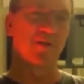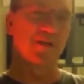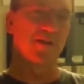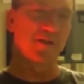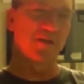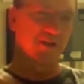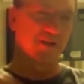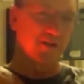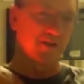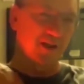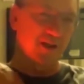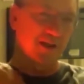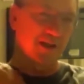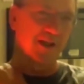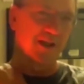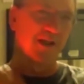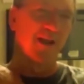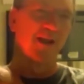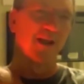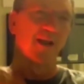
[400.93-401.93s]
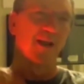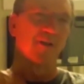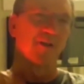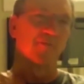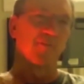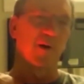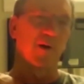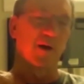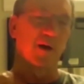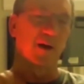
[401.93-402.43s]
should,
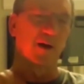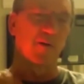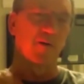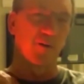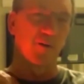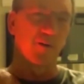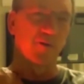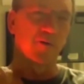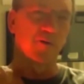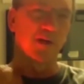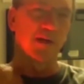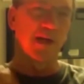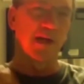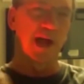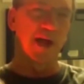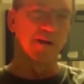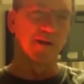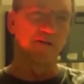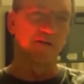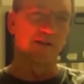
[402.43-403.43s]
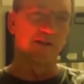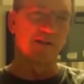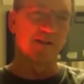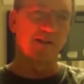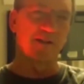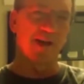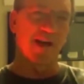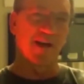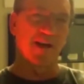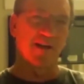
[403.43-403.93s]
uh, pooping out of their
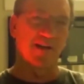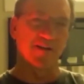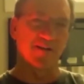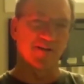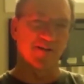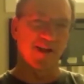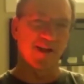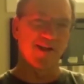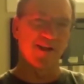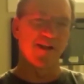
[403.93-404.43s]
cells, right?